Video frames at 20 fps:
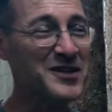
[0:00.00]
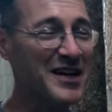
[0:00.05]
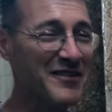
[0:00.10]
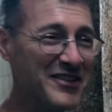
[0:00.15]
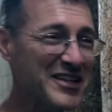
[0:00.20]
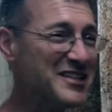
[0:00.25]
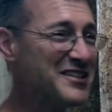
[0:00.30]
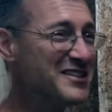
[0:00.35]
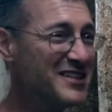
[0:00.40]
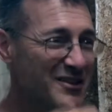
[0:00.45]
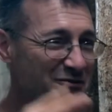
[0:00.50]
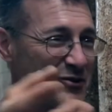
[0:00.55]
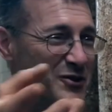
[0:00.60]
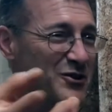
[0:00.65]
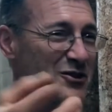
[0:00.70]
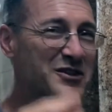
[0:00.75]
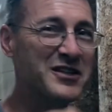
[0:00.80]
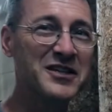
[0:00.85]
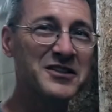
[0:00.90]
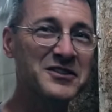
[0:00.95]
I mean, if you
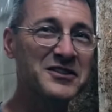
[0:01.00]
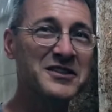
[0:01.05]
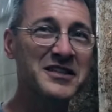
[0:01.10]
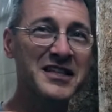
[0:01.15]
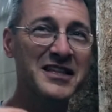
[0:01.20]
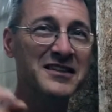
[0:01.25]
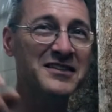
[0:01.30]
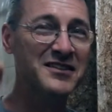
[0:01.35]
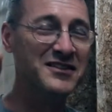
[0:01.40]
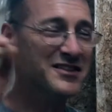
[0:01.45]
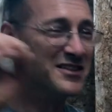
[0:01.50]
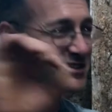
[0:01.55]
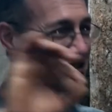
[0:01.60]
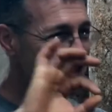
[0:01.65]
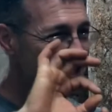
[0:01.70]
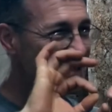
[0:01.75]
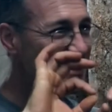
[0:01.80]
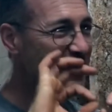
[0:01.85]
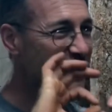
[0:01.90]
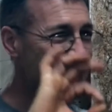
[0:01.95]
look underneath, you can
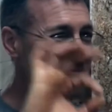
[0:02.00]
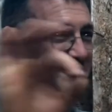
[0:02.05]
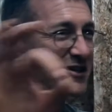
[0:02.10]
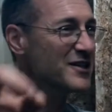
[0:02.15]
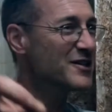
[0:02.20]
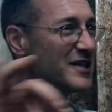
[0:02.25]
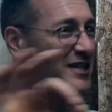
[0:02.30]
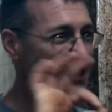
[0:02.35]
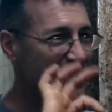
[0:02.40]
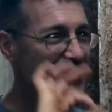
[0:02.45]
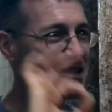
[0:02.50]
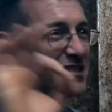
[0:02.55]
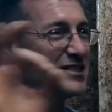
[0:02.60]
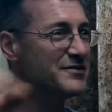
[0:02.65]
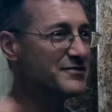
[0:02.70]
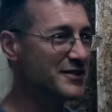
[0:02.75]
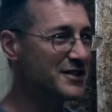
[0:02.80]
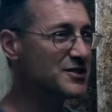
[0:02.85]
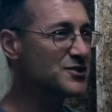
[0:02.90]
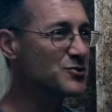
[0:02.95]
see they have very
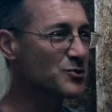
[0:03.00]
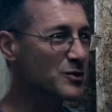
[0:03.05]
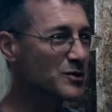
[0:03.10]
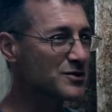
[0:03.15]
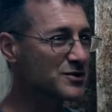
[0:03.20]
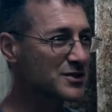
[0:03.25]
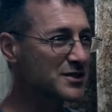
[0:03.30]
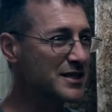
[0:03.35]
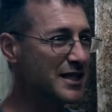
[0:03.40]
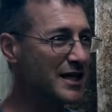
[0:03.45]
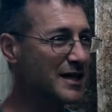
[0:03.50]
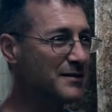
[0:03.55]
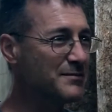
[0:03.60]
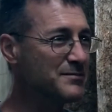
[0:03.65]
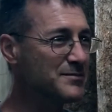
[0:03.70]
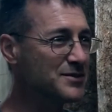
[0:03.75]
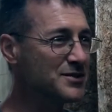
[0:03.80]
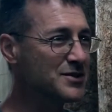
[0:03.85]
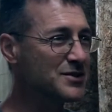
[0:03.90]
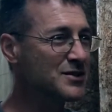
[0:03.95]
individual
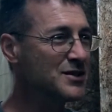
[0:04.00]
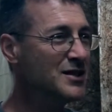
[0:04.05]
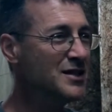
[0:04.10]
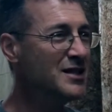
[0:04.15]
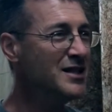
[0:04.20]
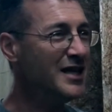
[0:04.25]
stems,